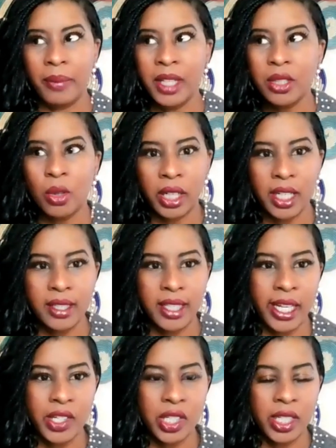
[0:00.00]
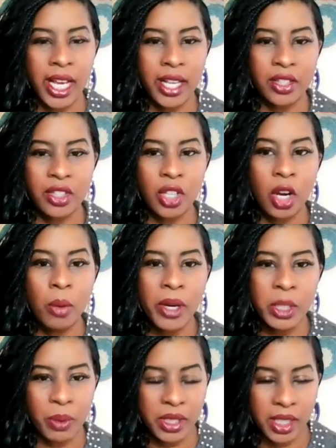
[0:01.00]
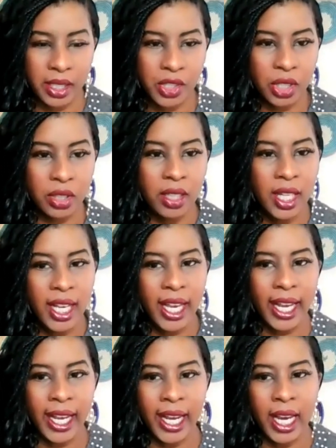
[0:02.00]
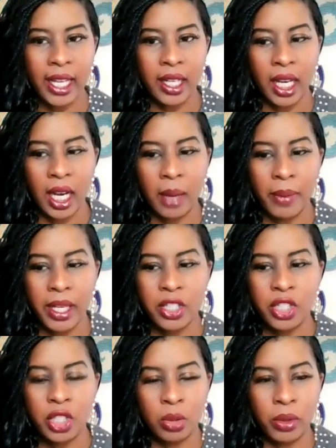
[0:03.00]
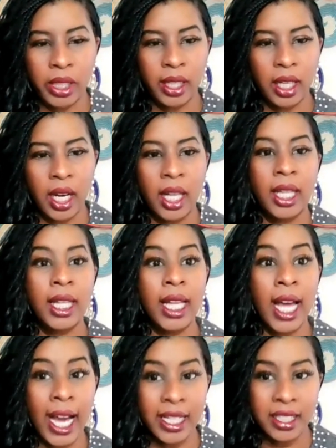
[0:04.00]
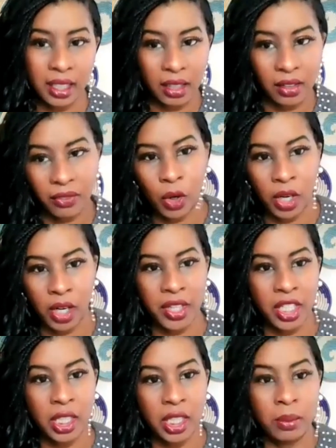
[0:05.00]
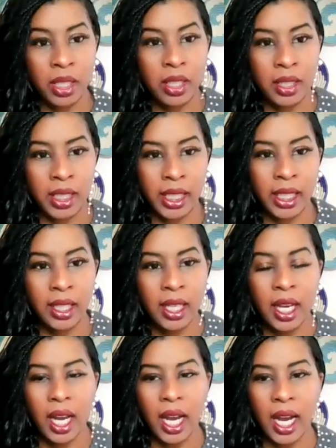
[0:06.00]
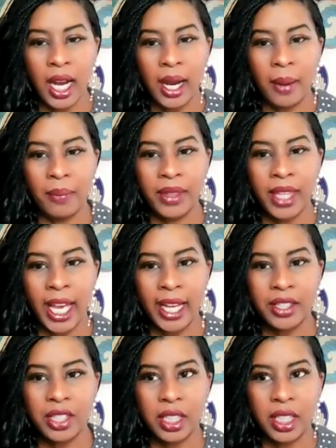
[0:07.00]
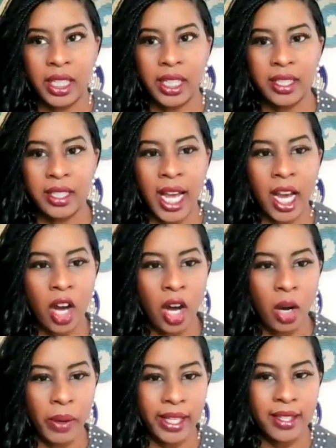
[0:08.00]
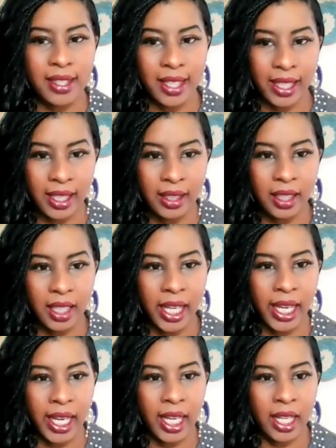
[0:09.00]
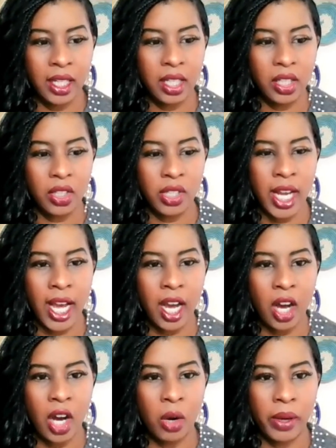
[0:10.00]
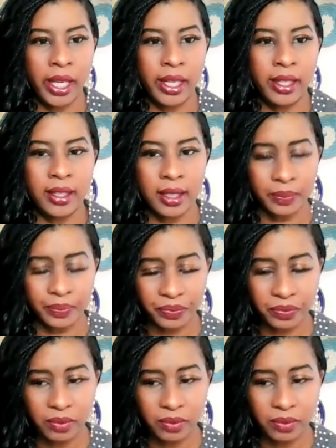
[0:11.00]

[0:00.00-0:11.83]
this organization has so much potential and is doing a lot for the community that is not always seen and not always,